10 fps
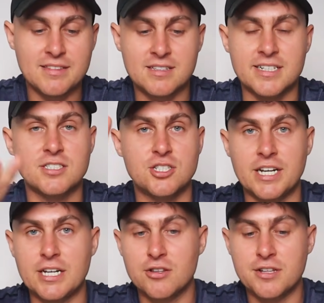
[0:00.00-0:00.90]
in the list. You
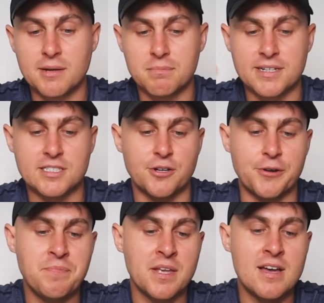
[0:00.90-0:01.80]
need only complete
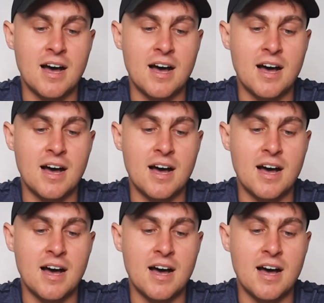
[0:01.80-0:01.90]
2.